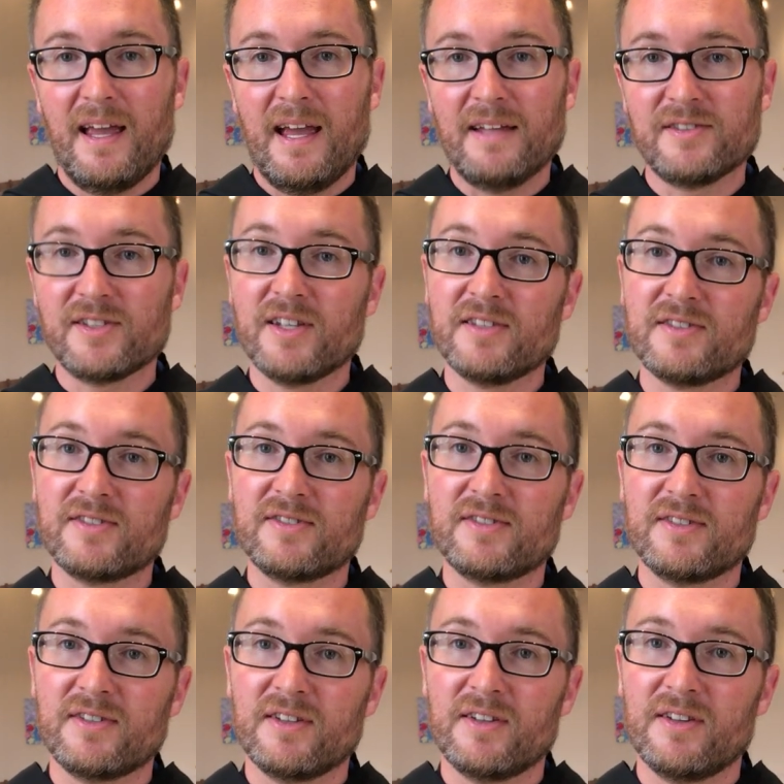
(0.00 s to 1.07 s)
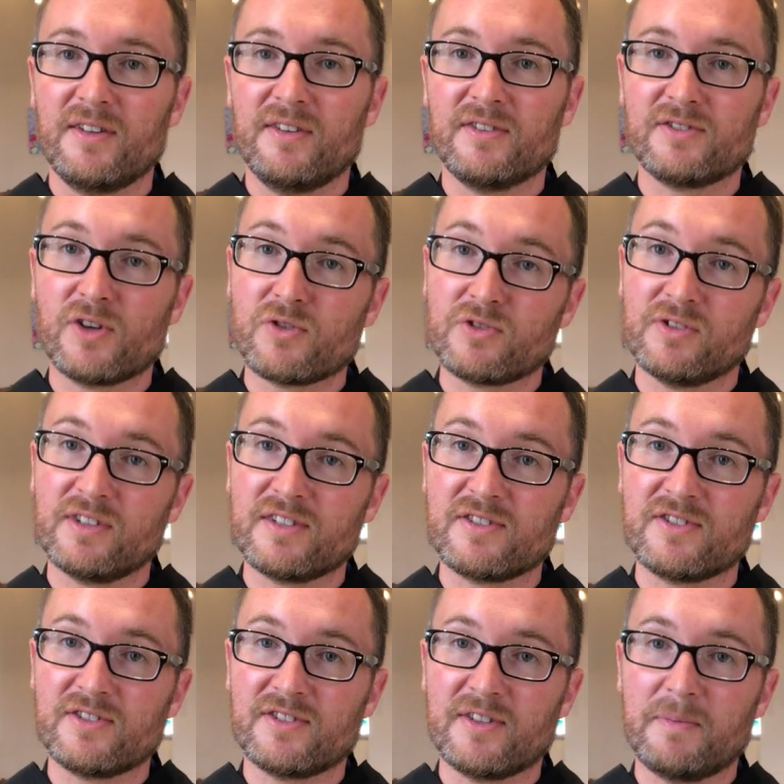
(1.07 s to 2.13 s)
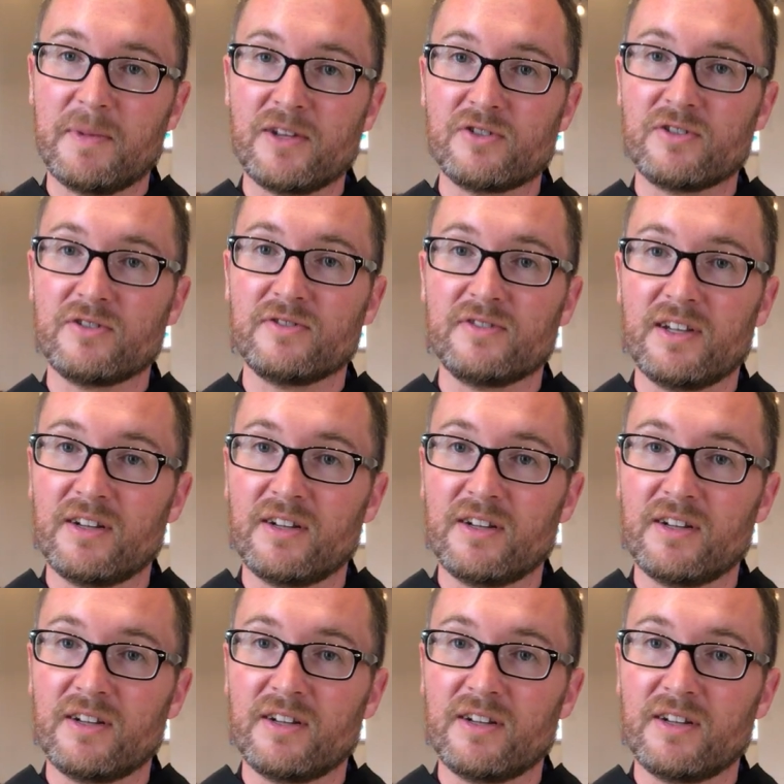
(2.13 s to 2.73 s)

And since the social distancing measures